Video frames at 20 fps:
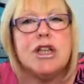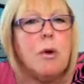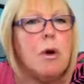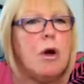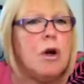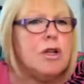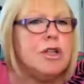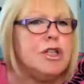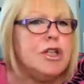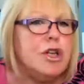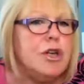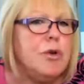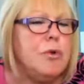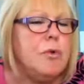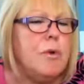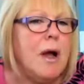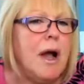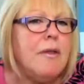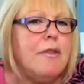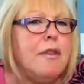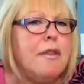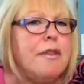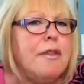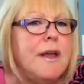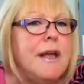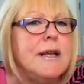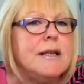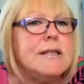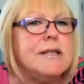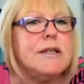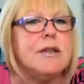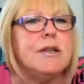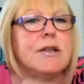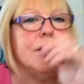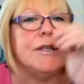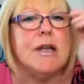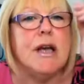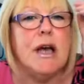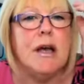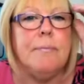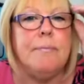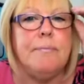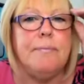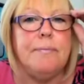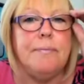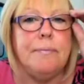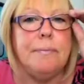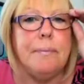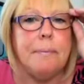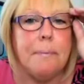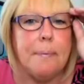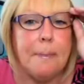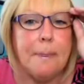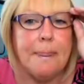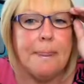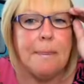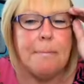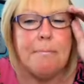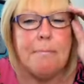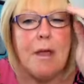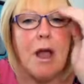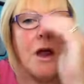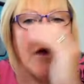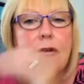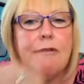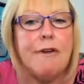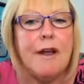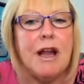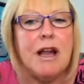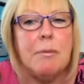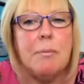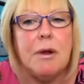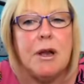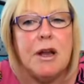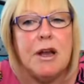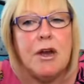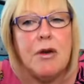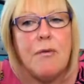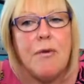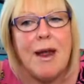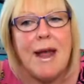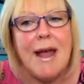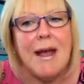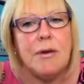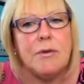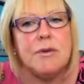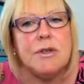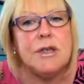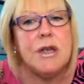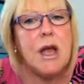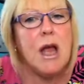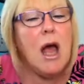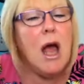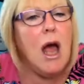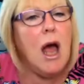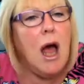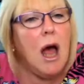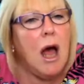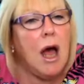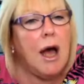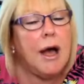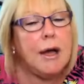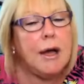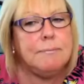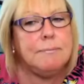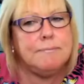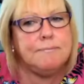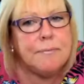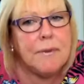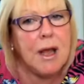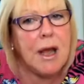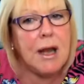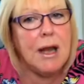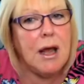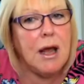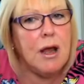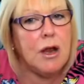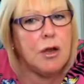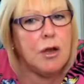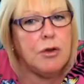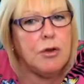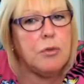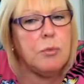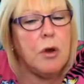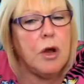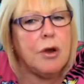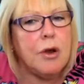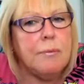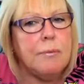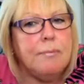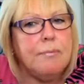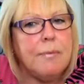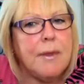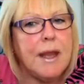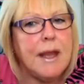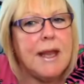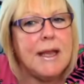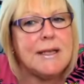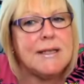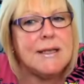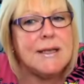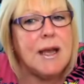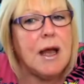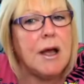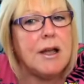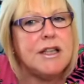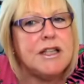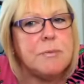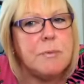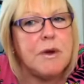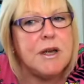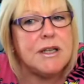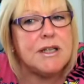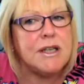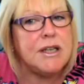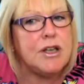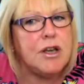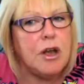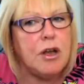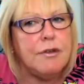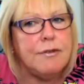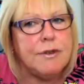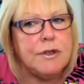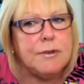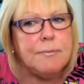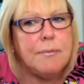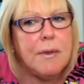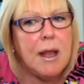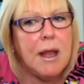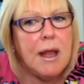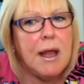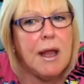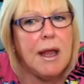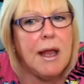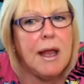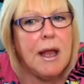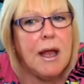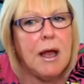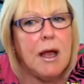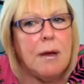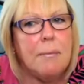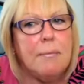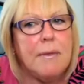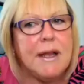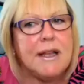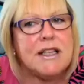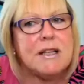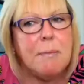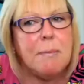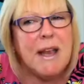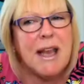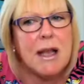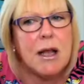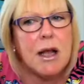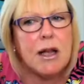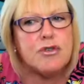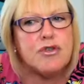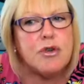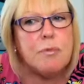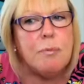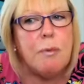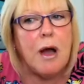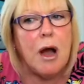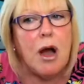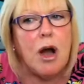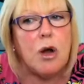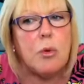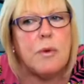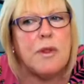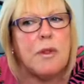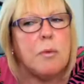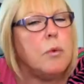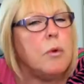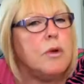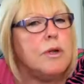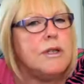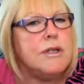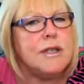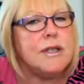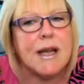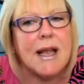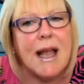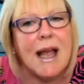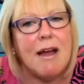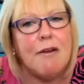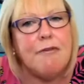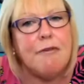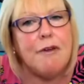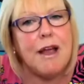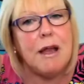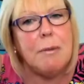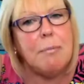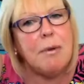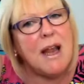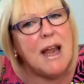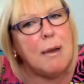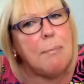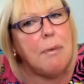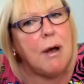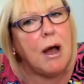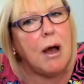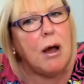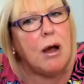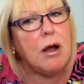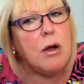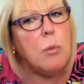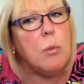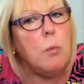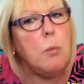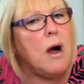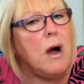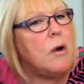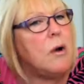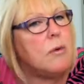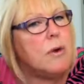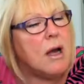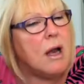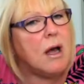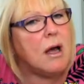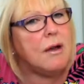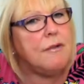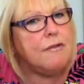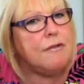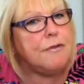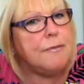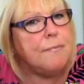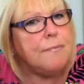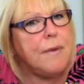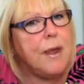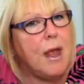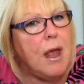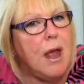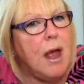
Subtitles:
So on to other things that are available and around. And a good one is Nine Springs in Yeovil. It's a big country park with woods and a cafe, play park and wildlife.